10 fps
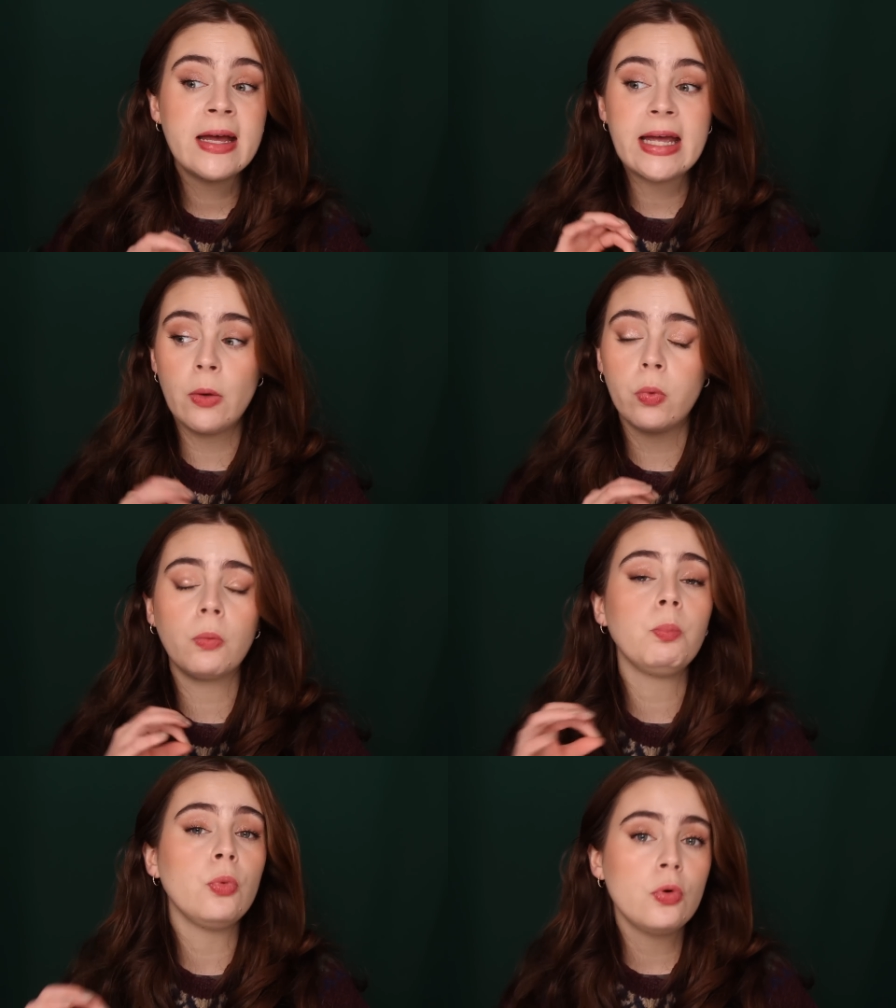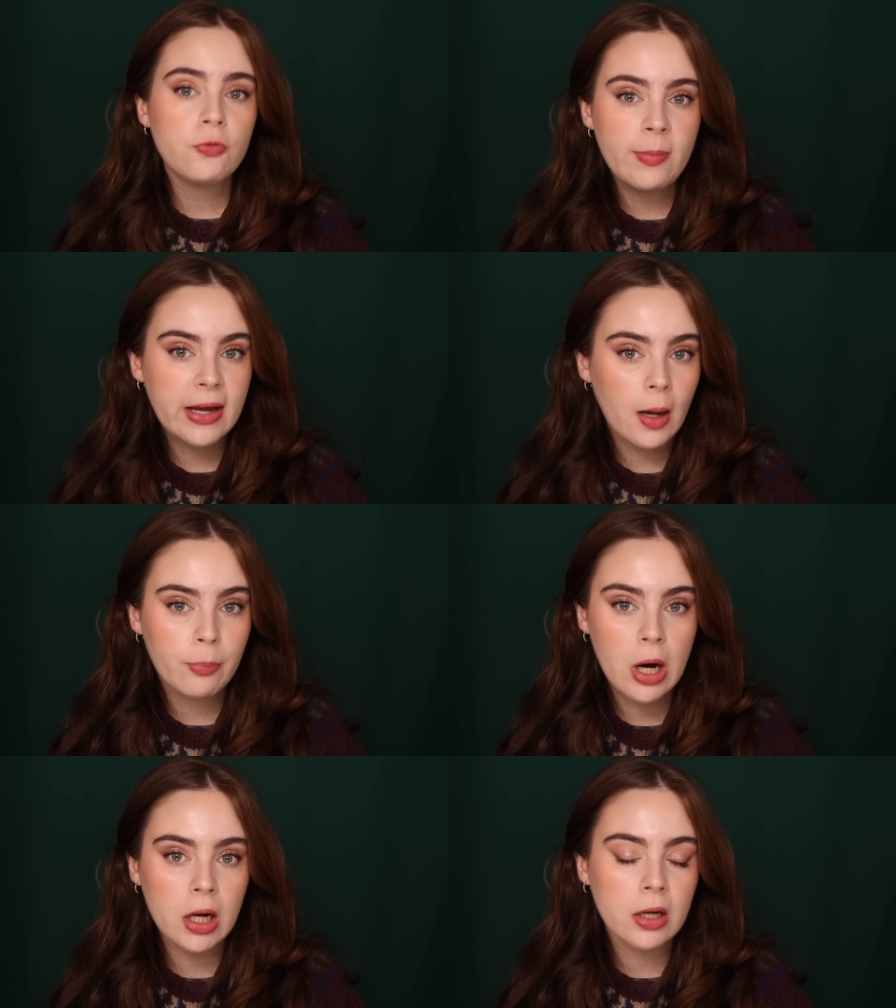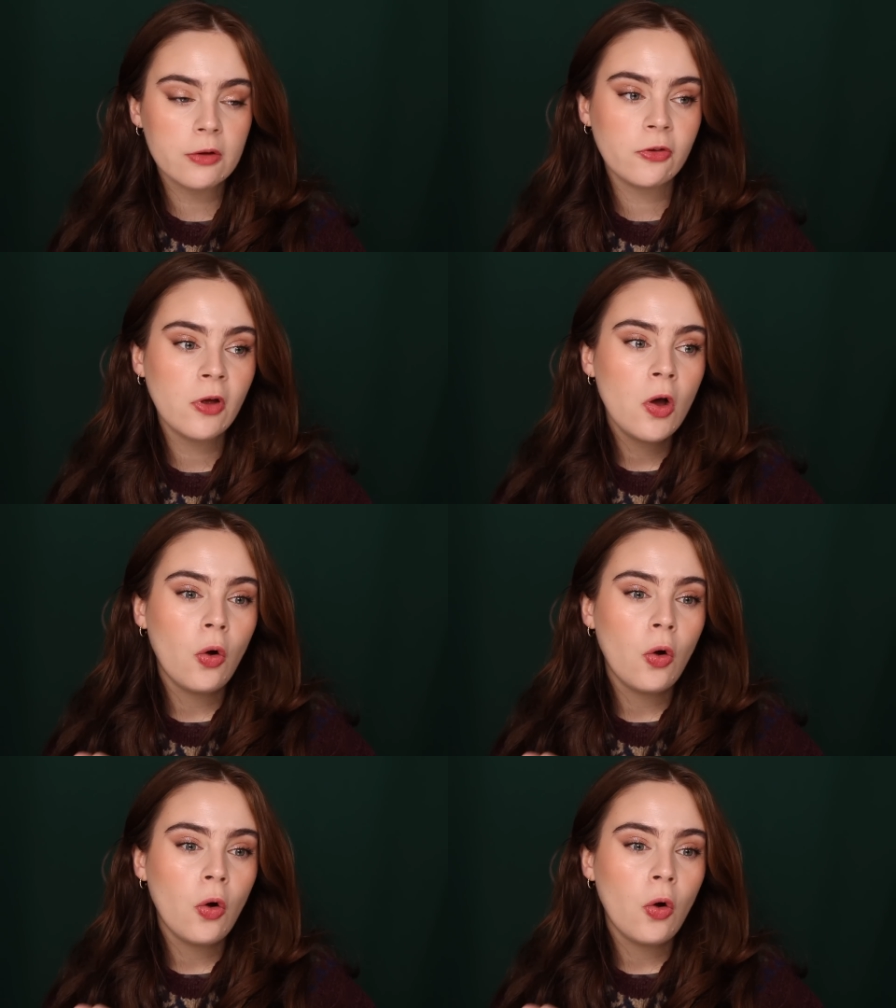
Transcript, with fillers: It will move makeup products,